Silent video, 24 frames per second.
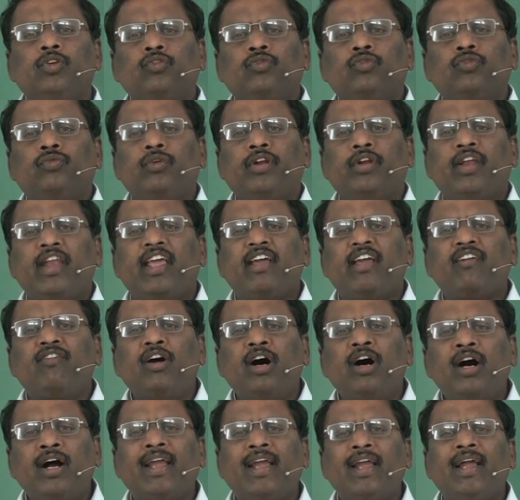You
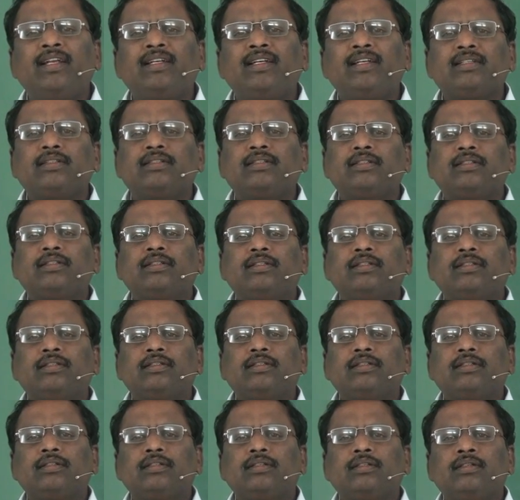never get
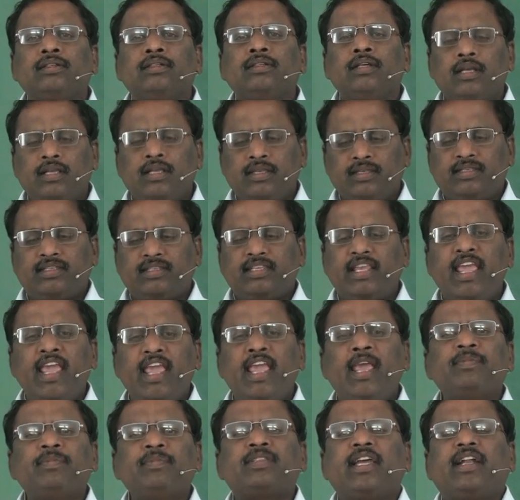
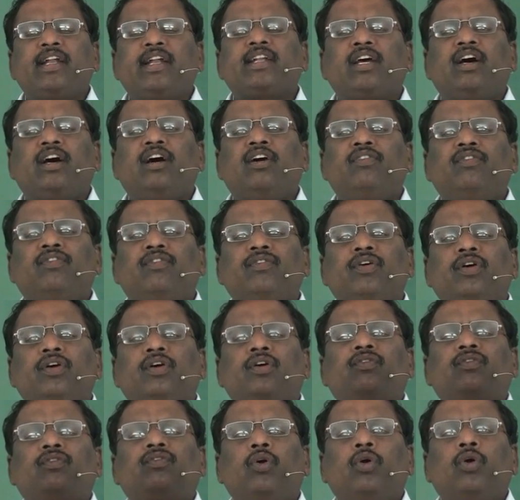same set of
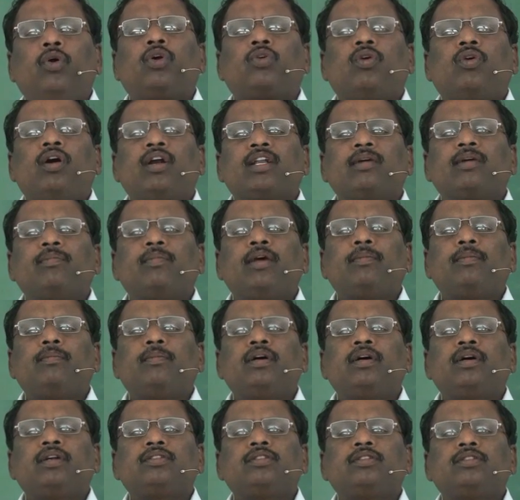4 quantum
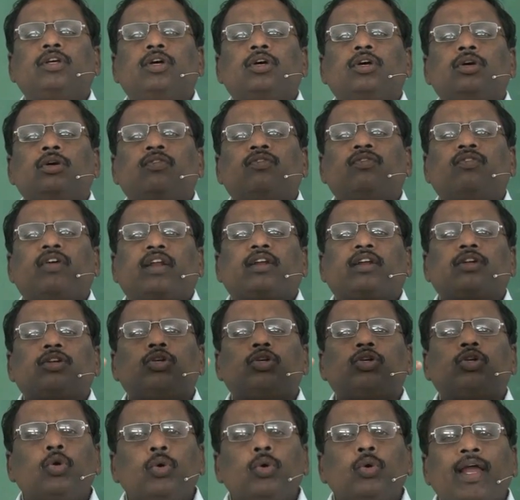numbers for
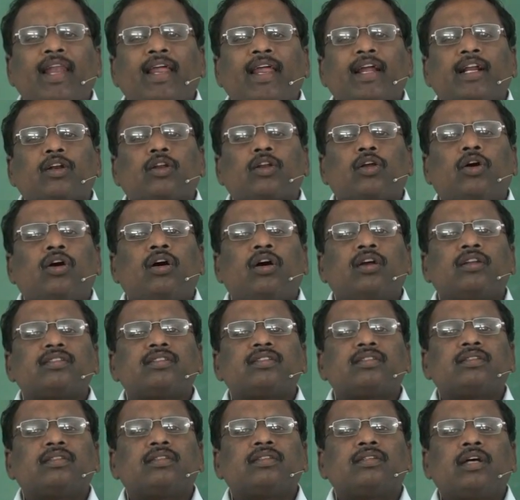2
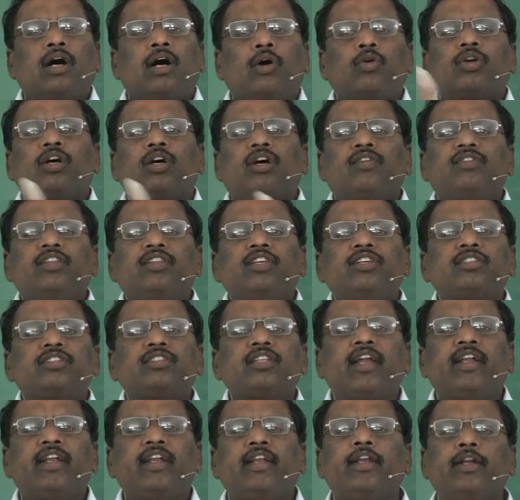electrons out of
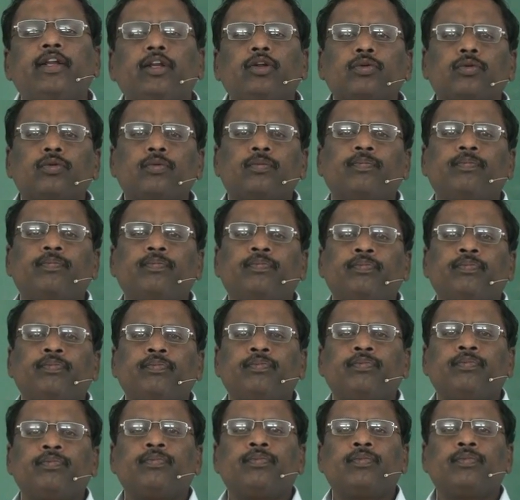these 92.
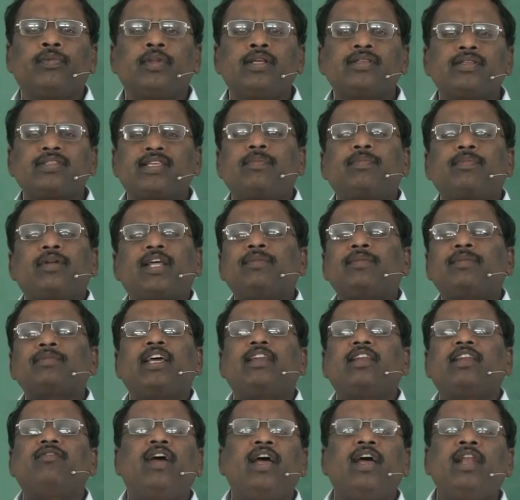
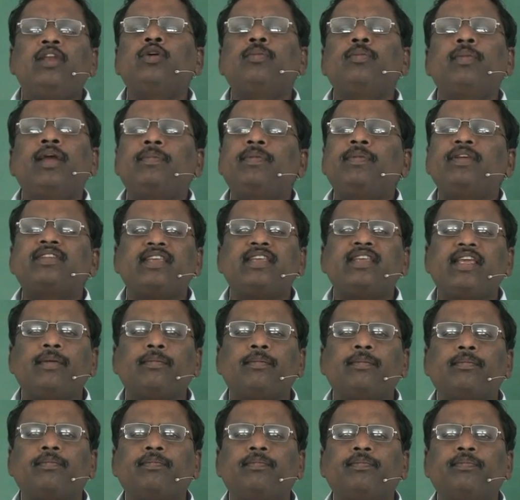Sometimes n value may be
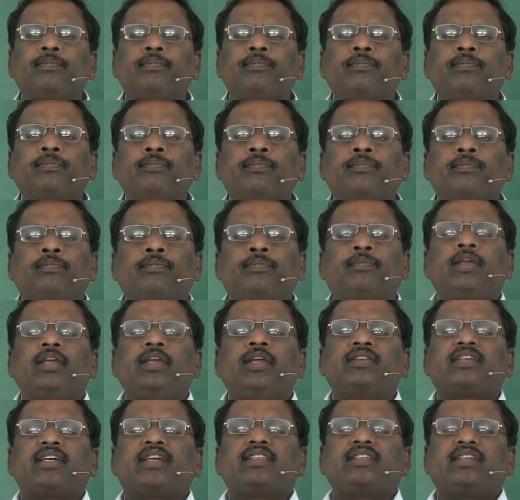same.
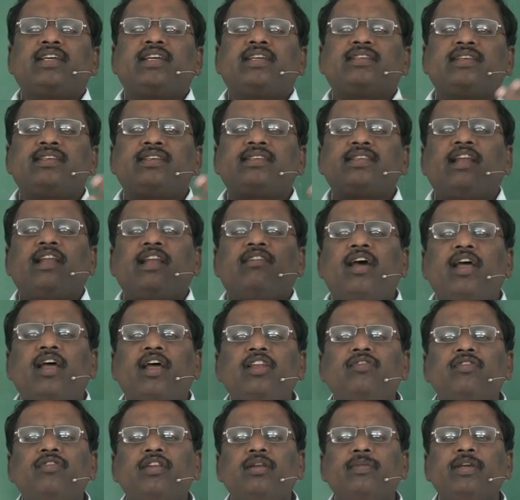In such cases, L
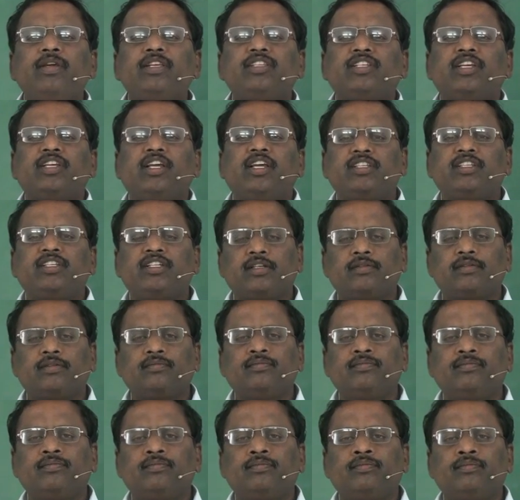value will be changed.